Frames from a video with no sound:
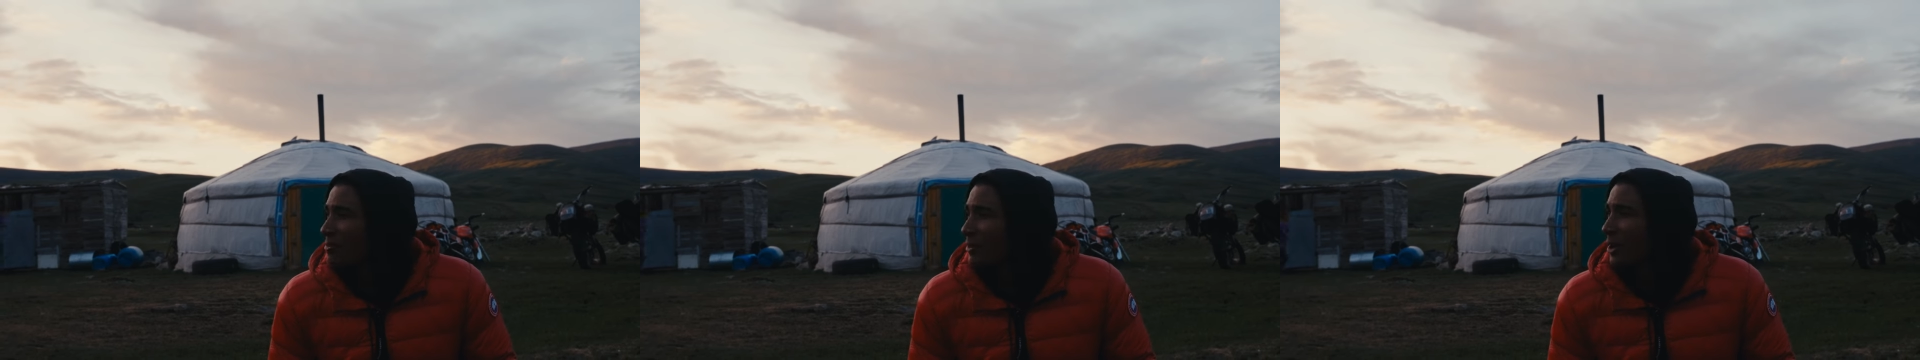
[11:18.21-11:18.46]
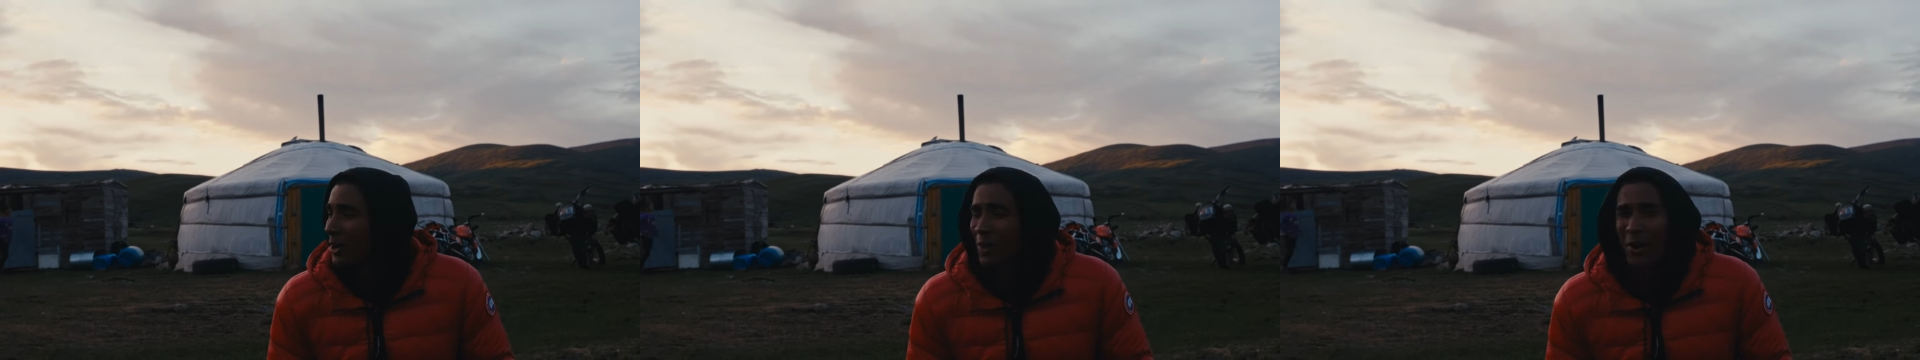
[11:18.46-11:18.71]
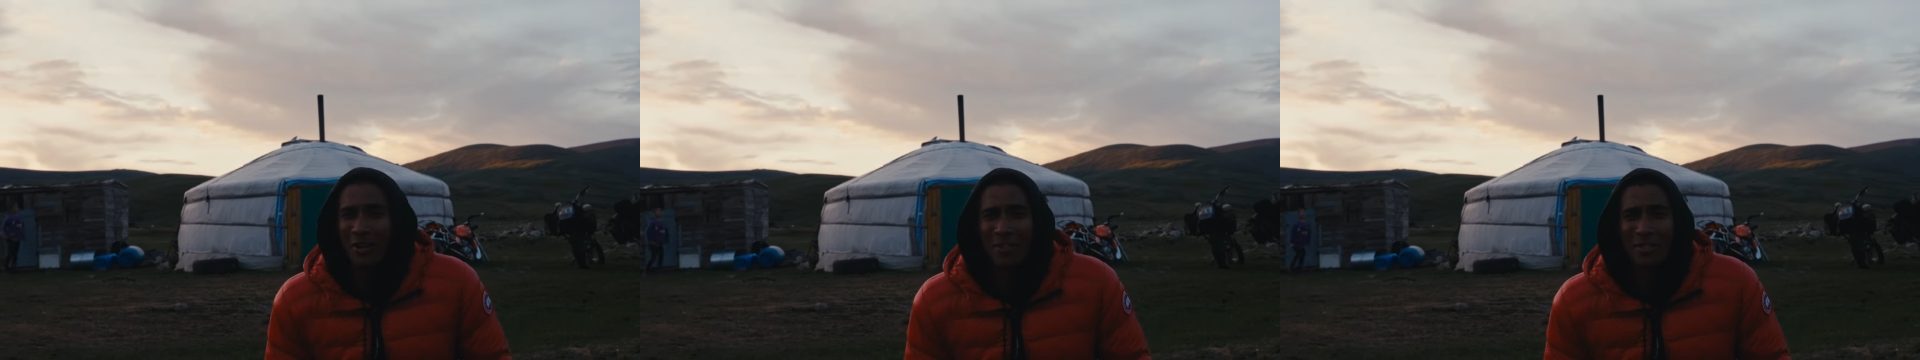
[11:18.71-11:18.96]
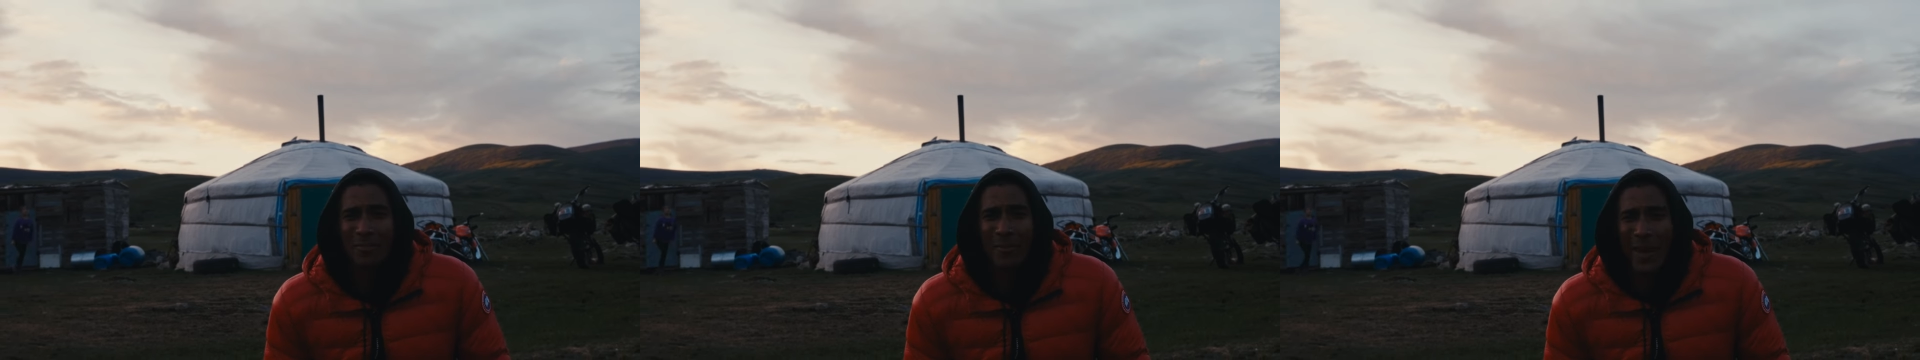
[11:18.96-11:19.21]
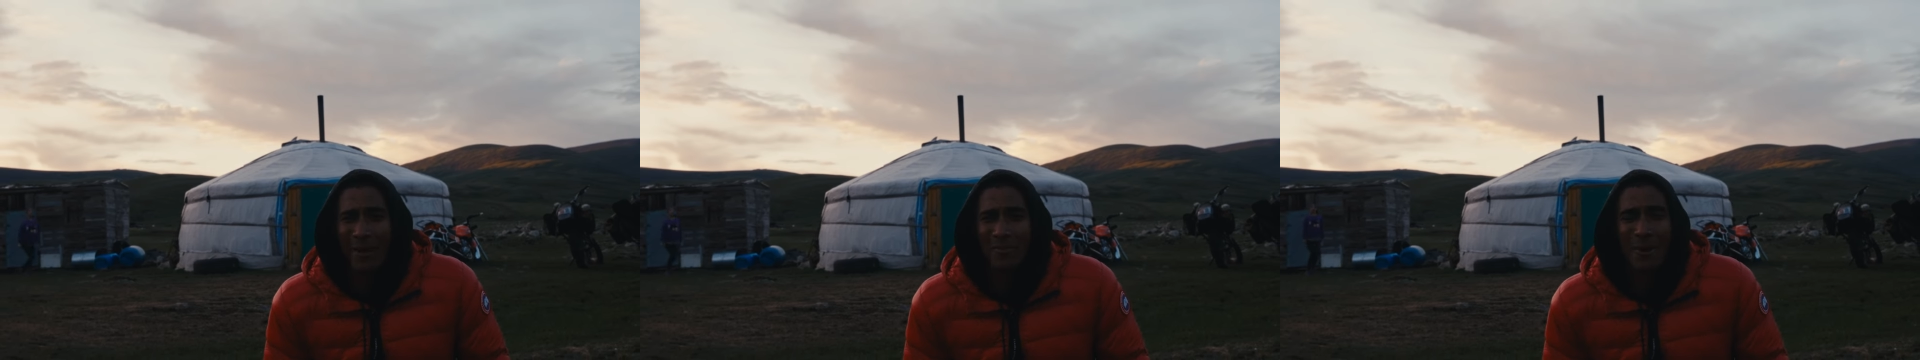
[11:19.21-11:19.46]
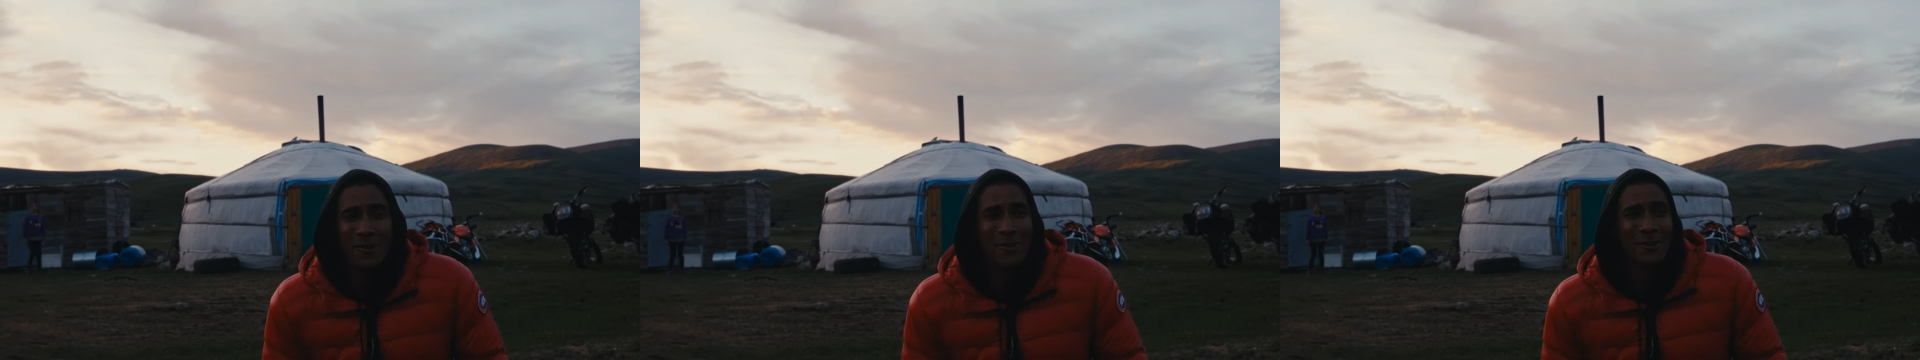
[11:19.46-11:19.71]
We got caught in some bad
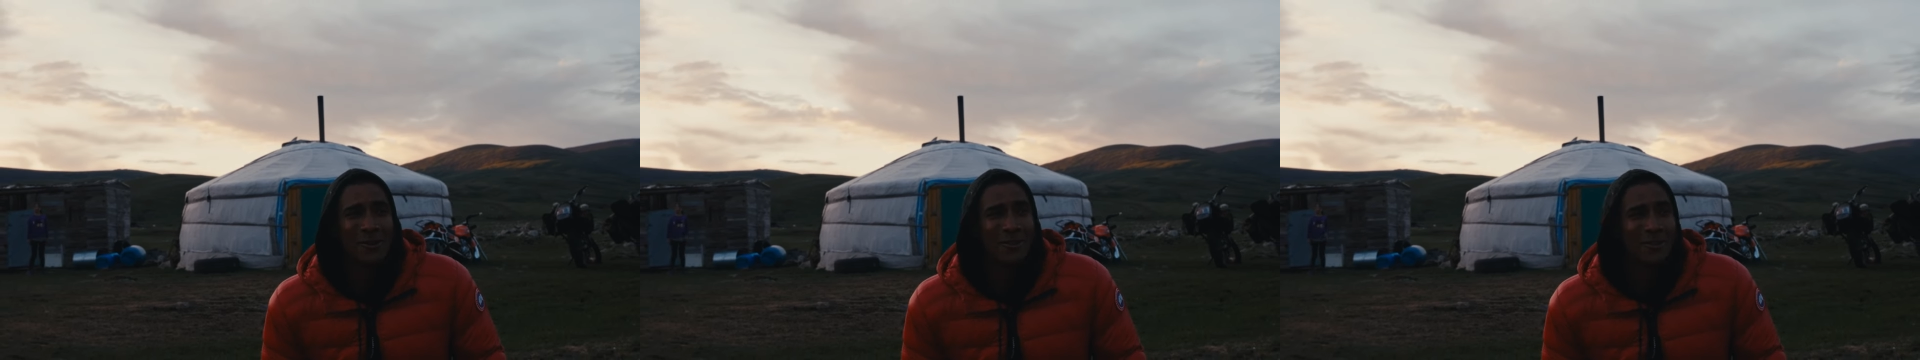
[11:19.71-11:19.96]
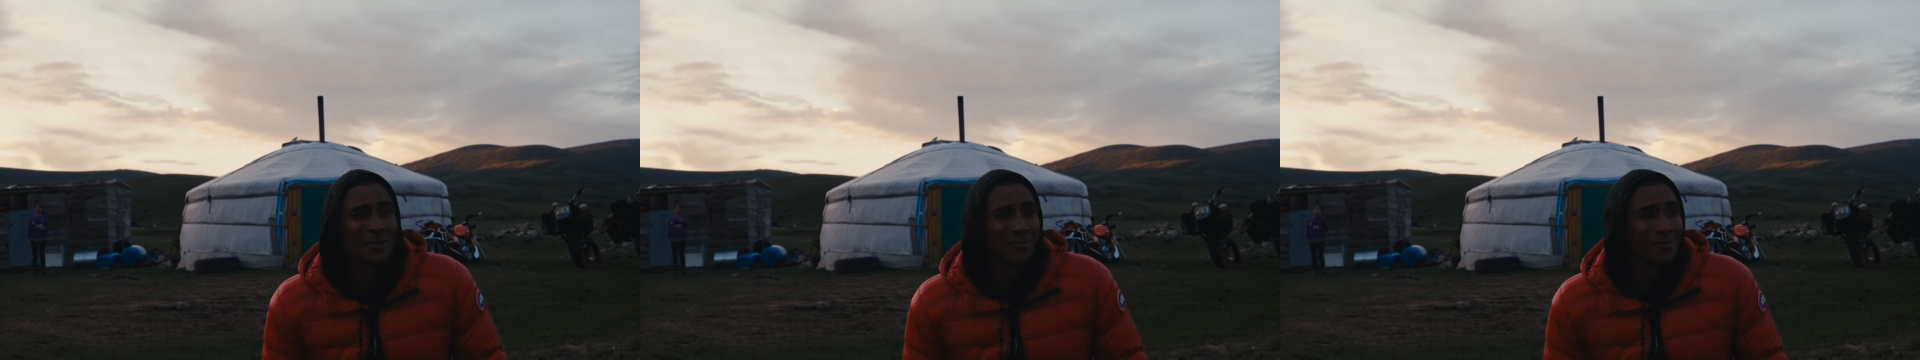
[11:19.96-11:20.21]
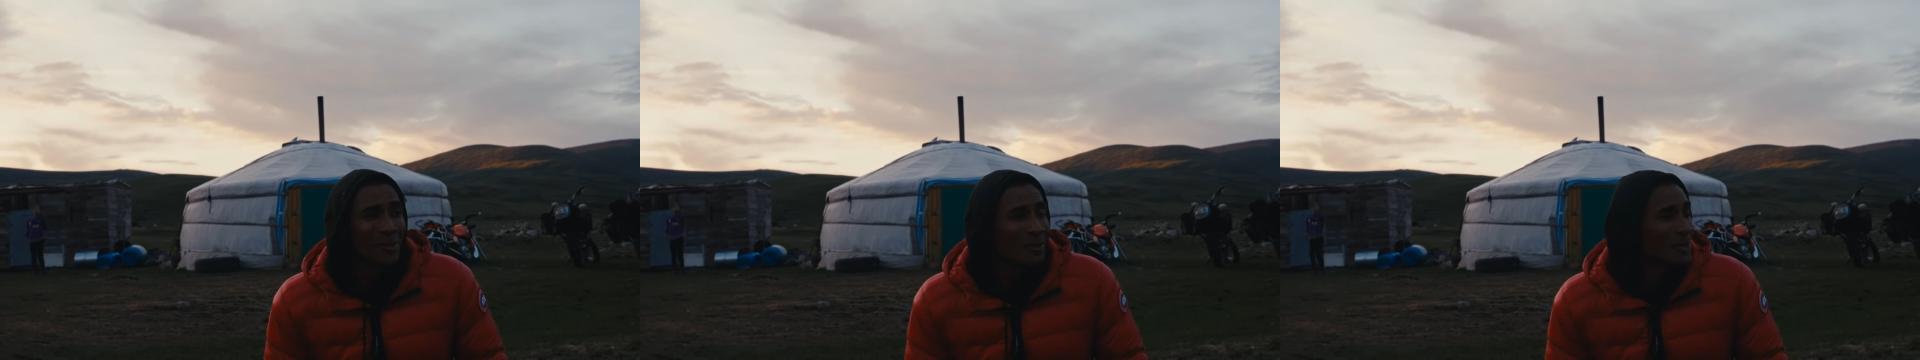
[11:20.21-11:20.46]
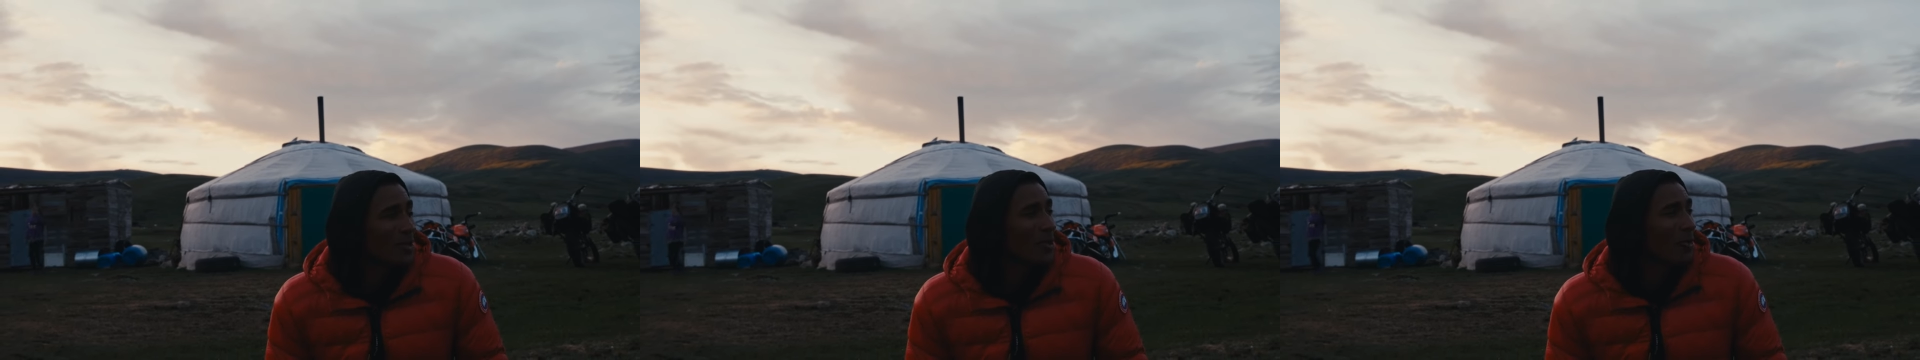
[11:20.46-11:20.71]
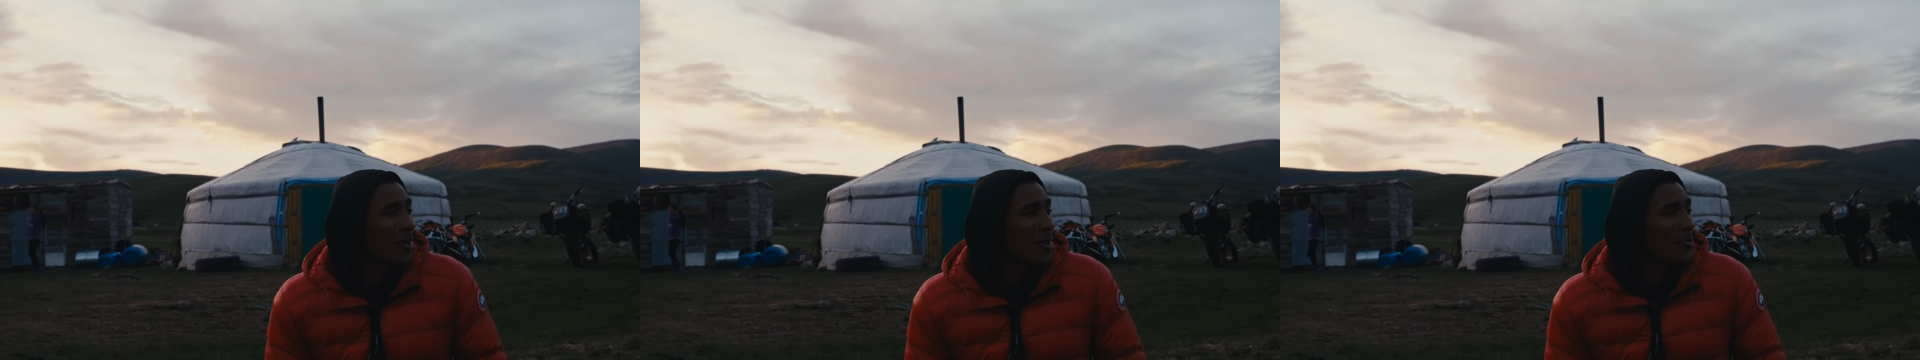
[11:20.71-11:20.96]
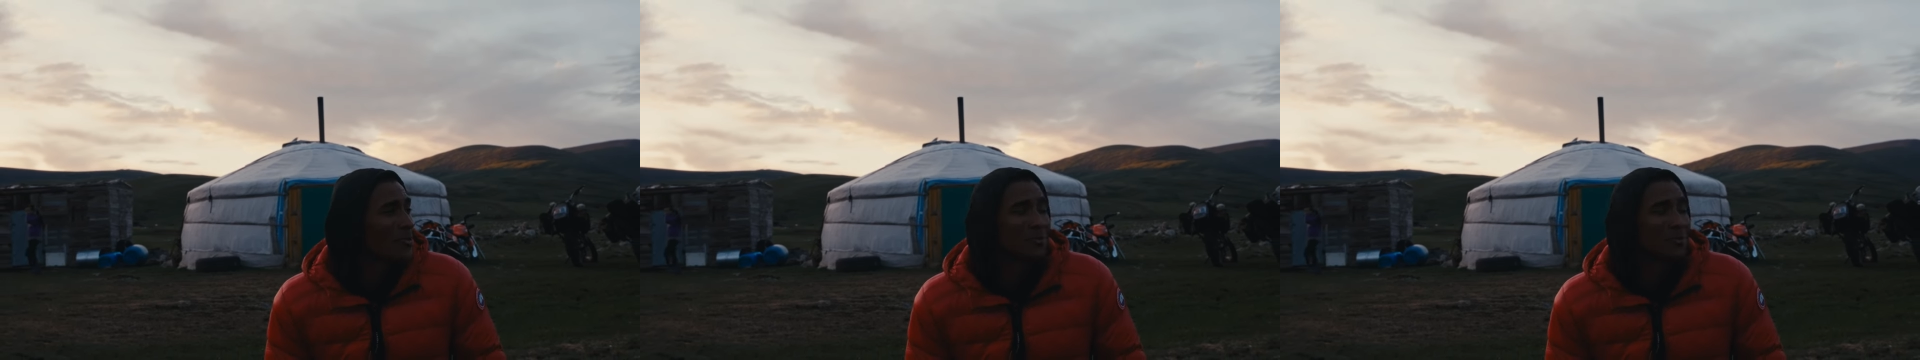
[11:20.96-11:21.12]
weather, some really cold weather,